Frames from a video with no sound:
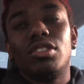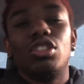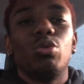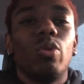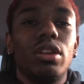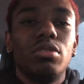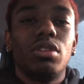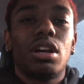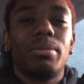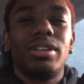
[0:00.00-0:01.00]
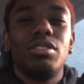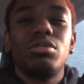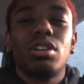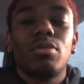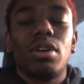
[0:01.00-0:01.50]
you you know what I mean, you
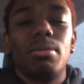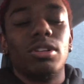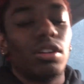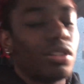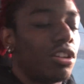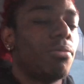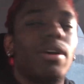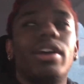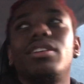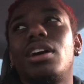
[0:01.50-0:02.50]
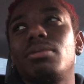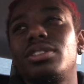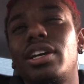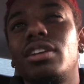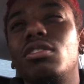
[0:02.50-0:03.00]
start rubbing on her a little bit, you know what I'm
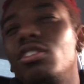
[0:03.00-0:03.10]
saying, you